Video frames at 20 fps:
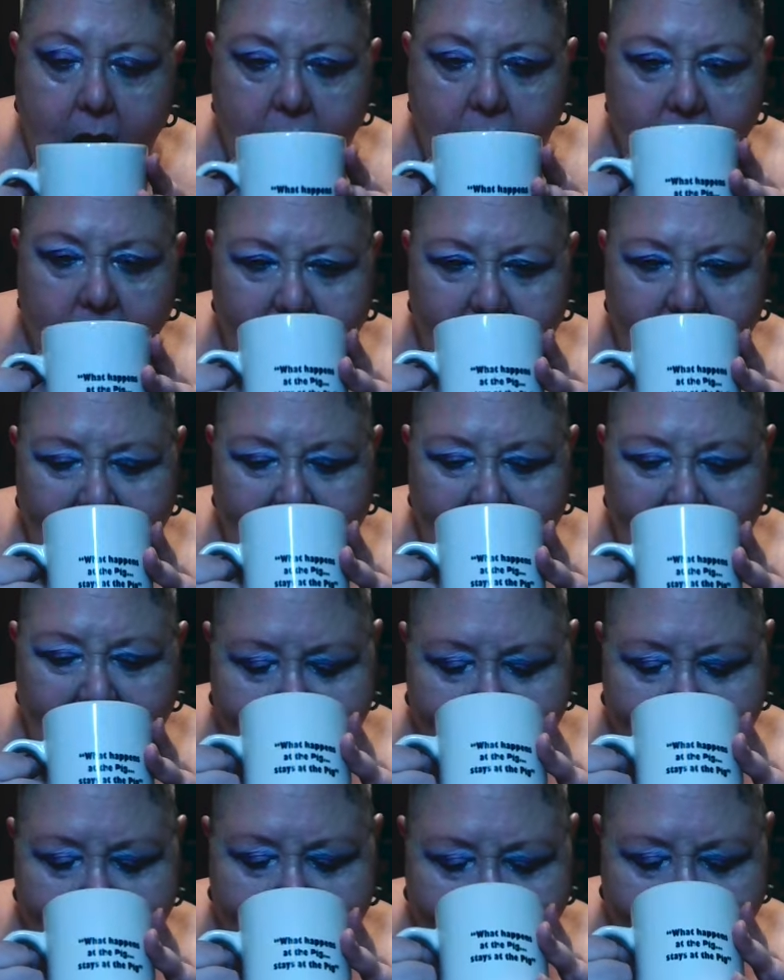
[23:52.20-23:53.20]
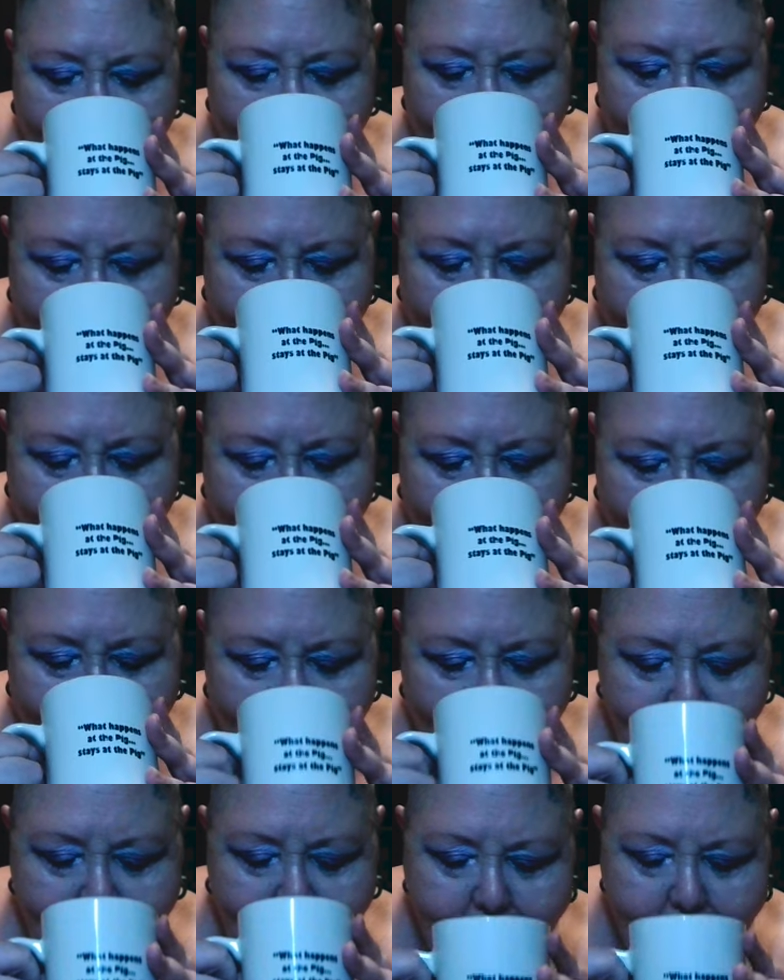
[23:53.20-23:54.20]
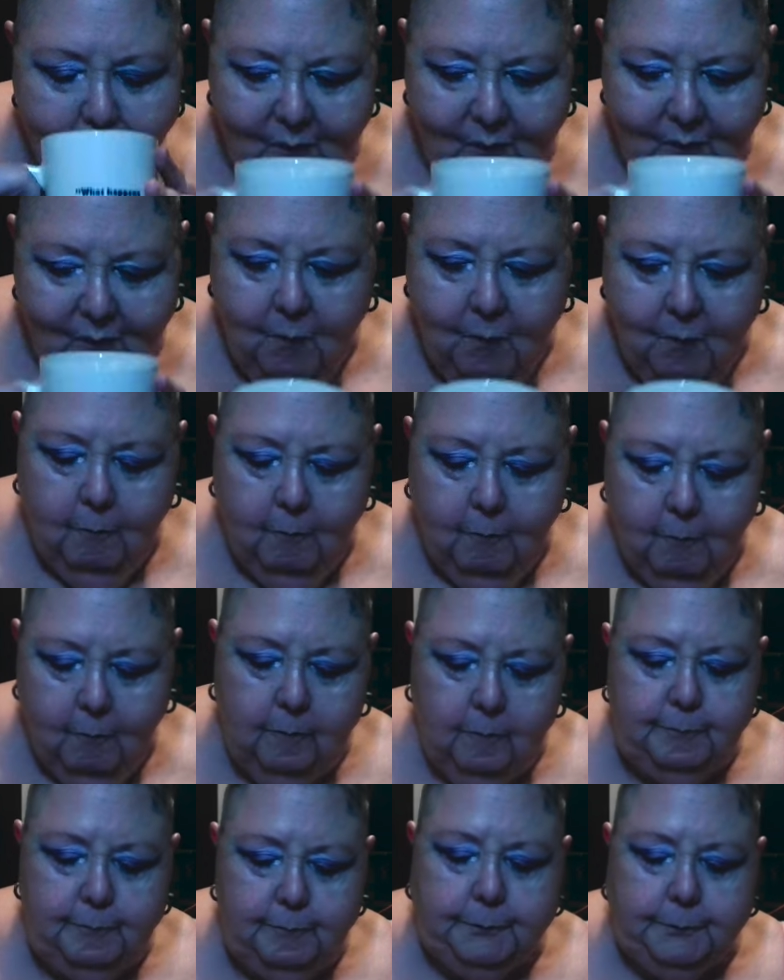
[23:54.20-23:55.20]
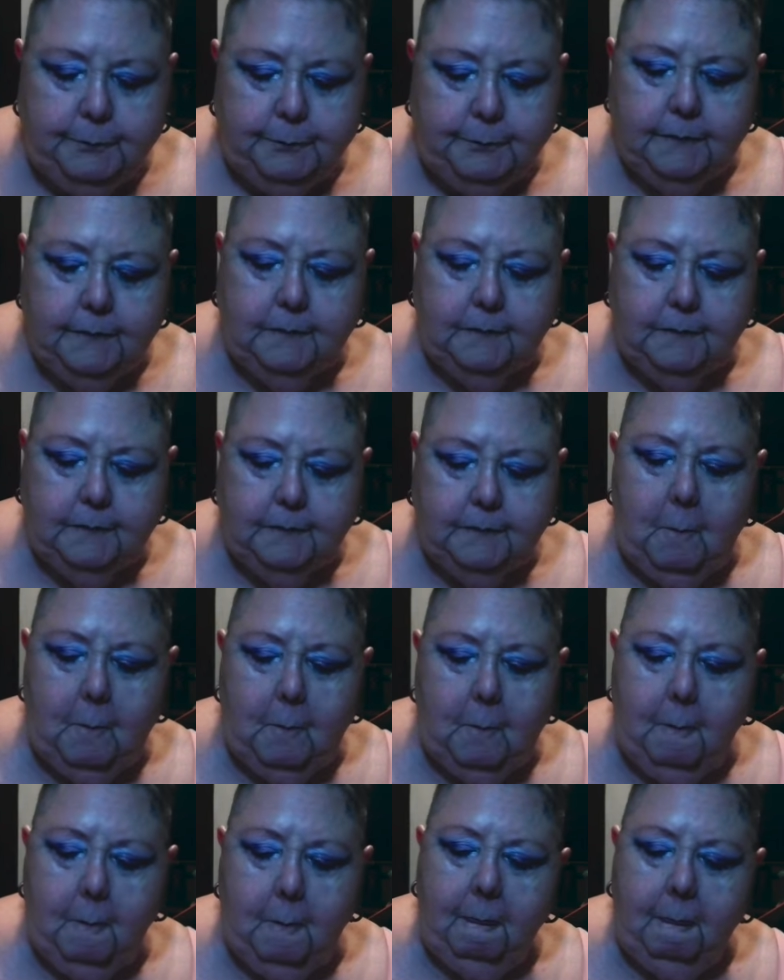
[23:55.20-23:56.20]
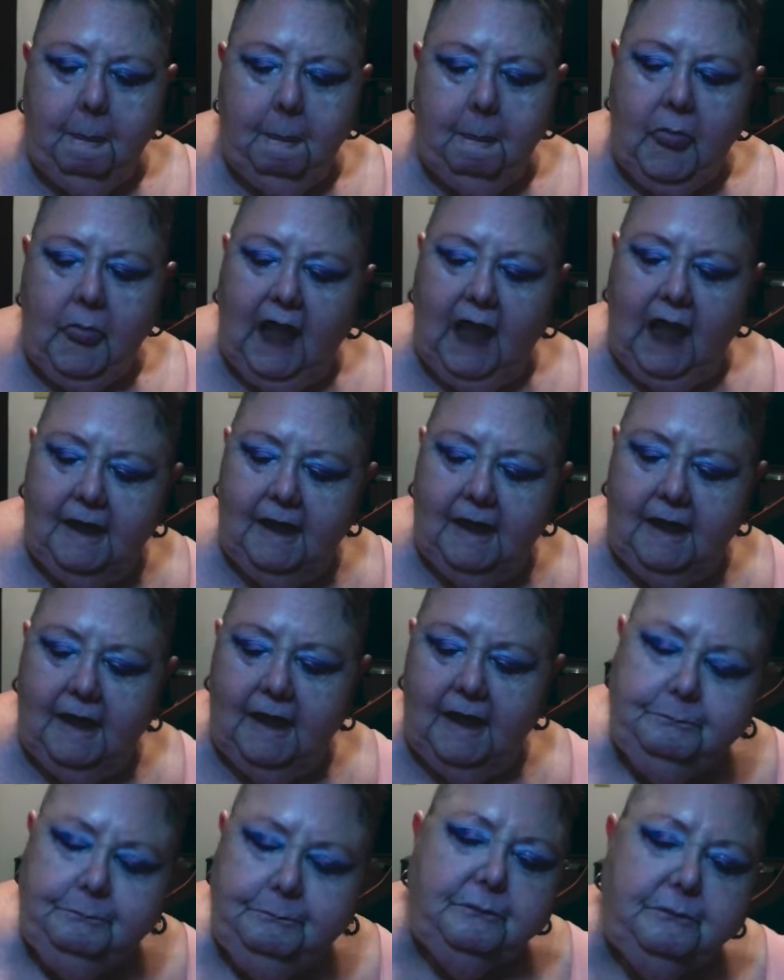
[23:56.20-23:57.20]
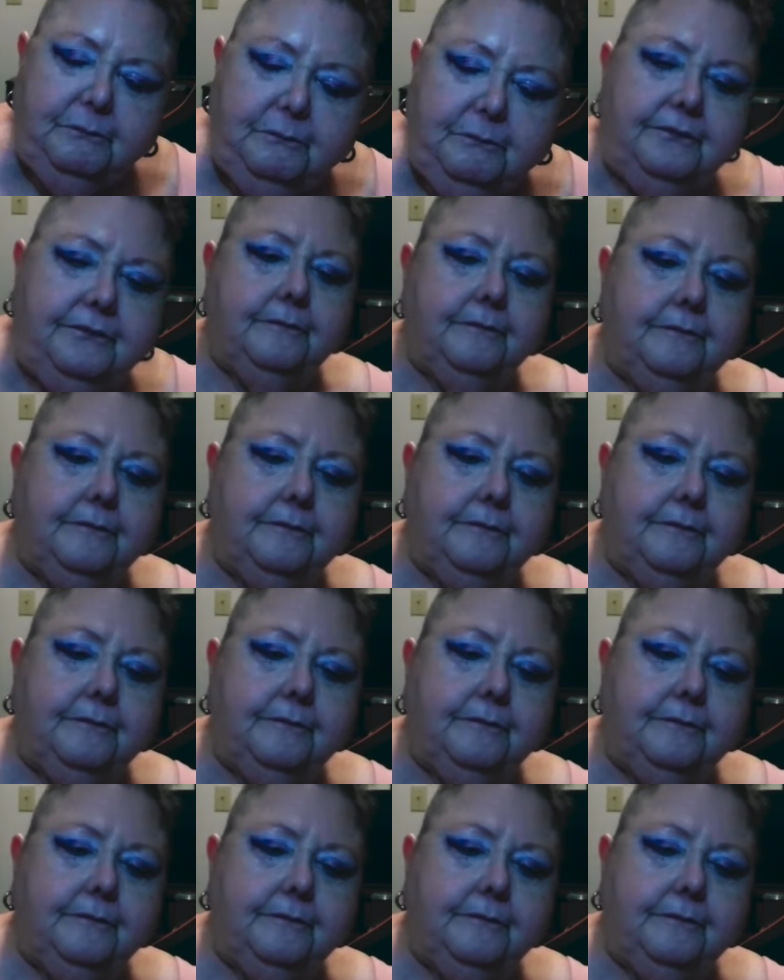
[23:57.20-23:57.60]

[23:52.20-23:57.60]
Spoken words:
No one is speaking in this clip.